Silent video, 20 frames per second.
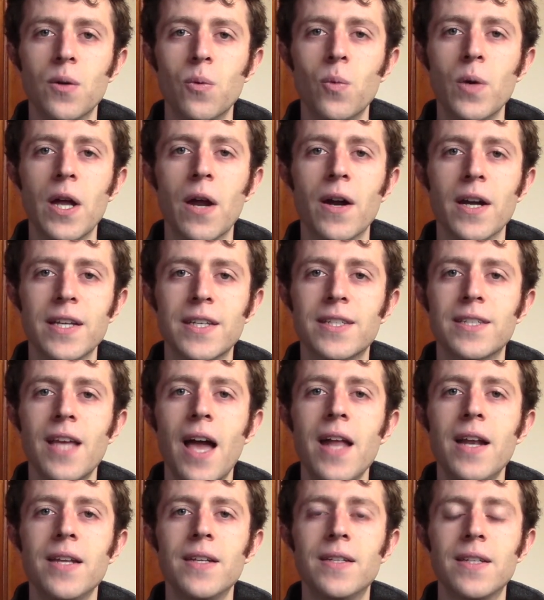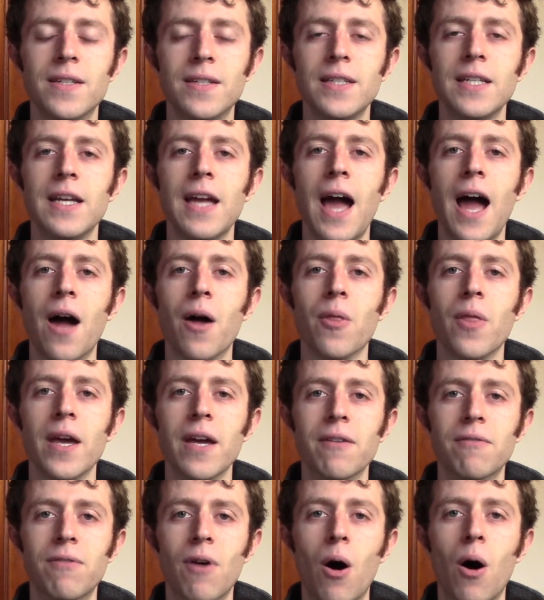We are excited to see how they
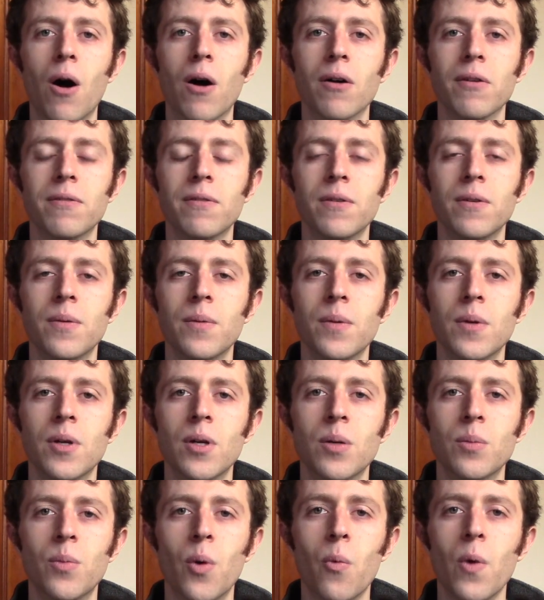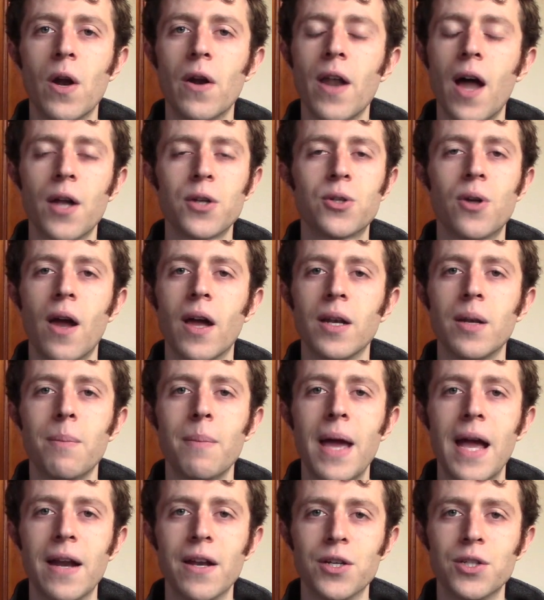evolve, but we are not trying to
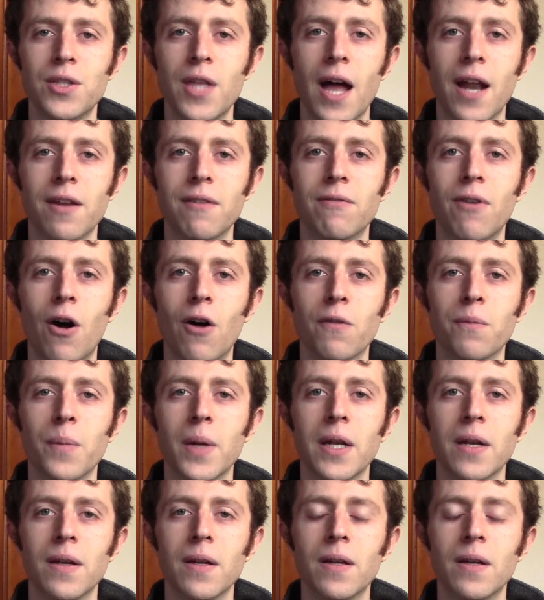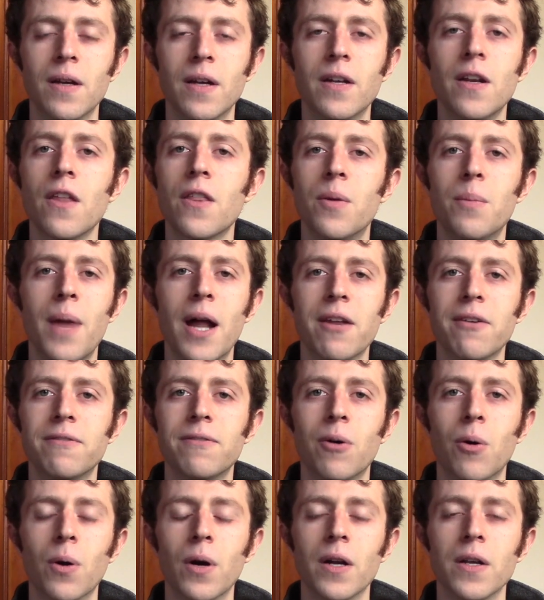manage that involvement. Another
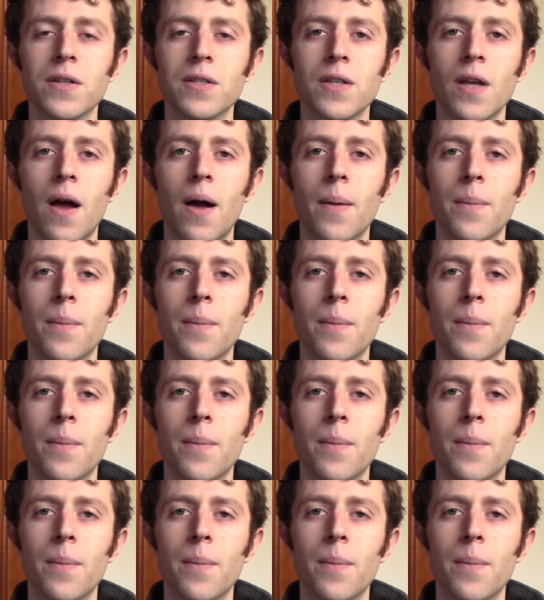metaphor is,